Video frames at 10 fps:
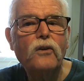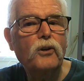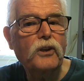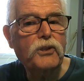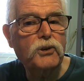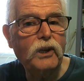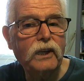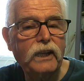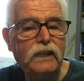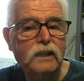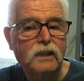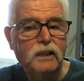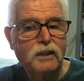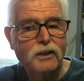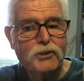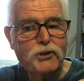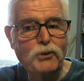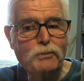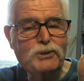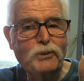for a thrilling
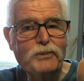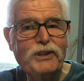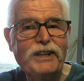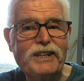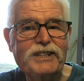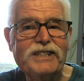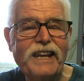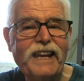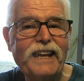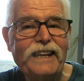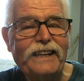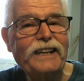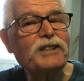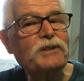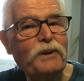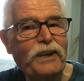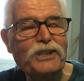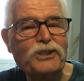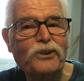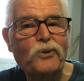Thumbs Up Thursday
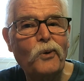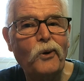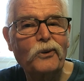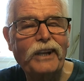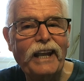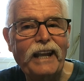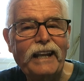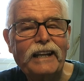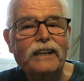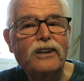Inspirational Quote Day.